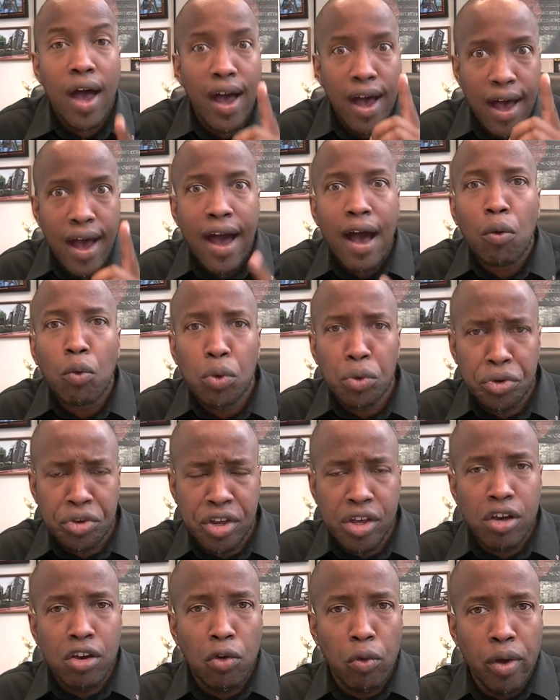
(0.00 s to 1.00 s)
I will
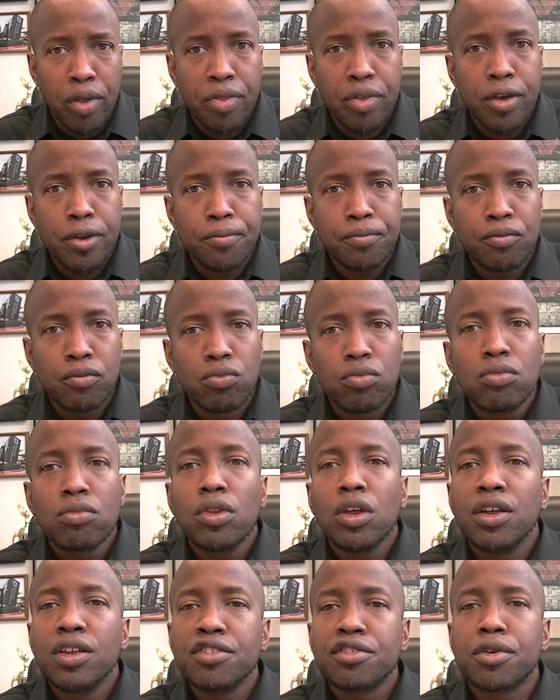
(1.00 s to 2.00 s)
deal with it."
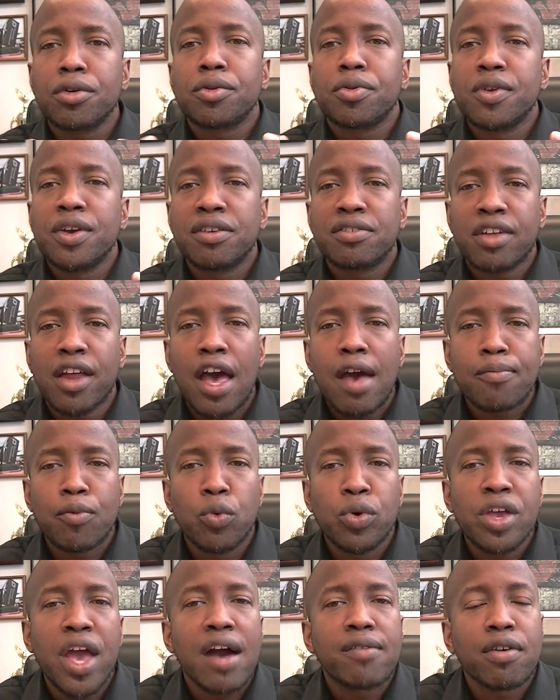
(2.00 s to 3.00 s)
These are the things that happen
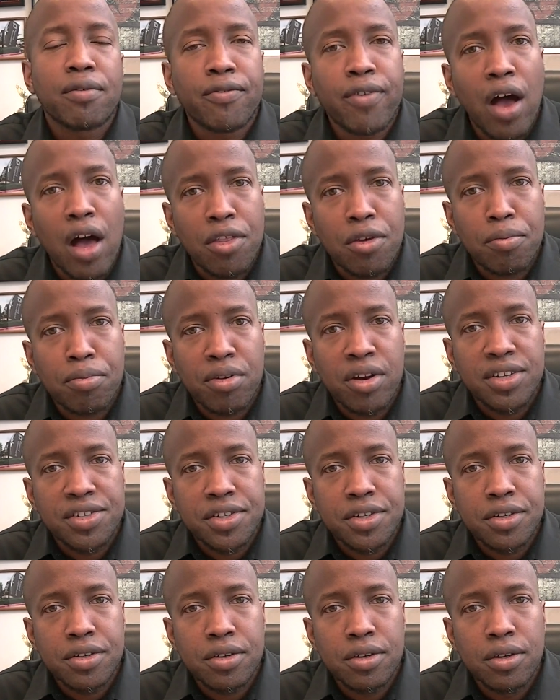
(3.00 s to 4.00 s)
when you have a father
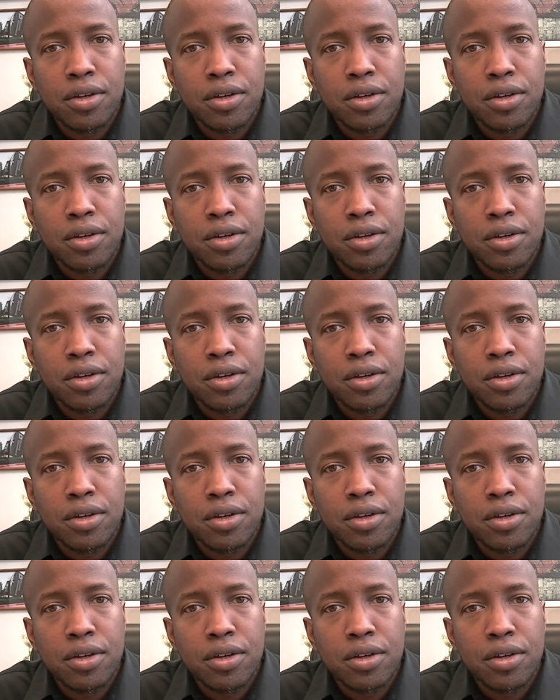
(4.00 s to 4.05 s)
present.